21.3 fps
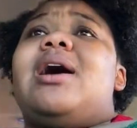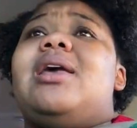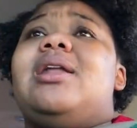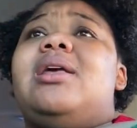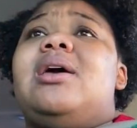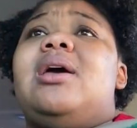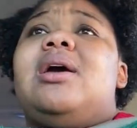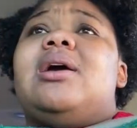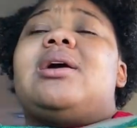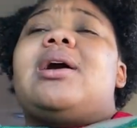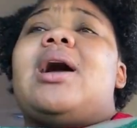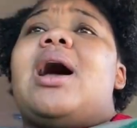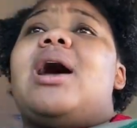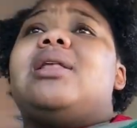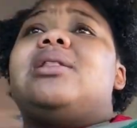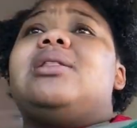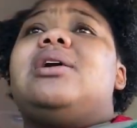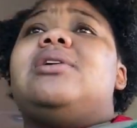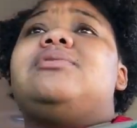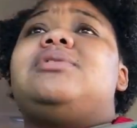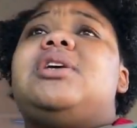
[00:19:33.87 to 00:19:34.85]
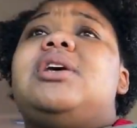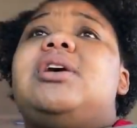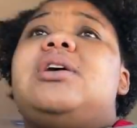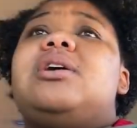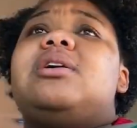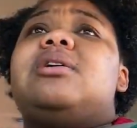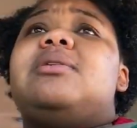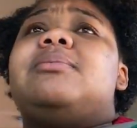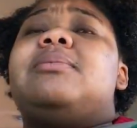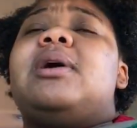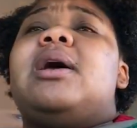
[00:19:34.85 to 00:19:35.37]
God loved
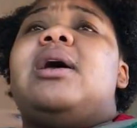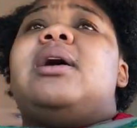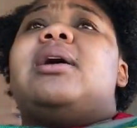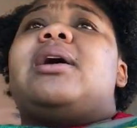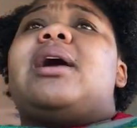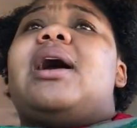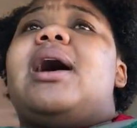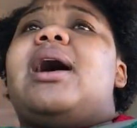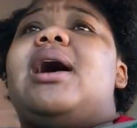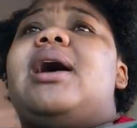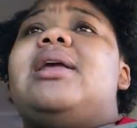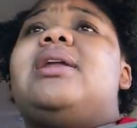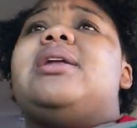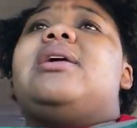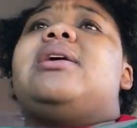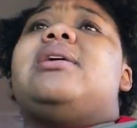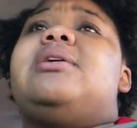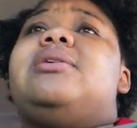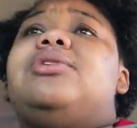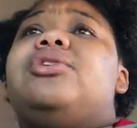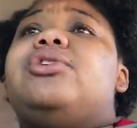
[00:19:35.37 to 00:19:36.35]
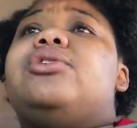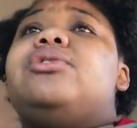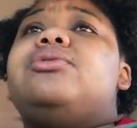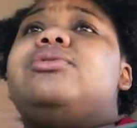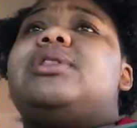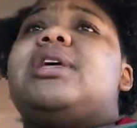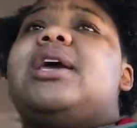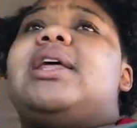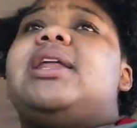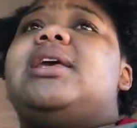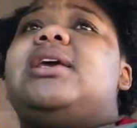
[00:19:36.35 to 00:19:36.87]
him. God knew that
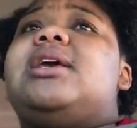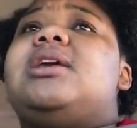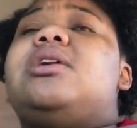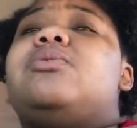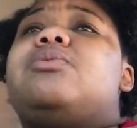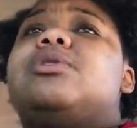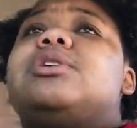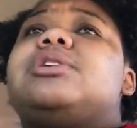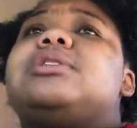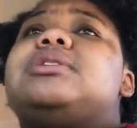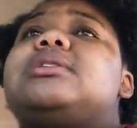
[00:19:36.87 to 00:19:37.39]
he was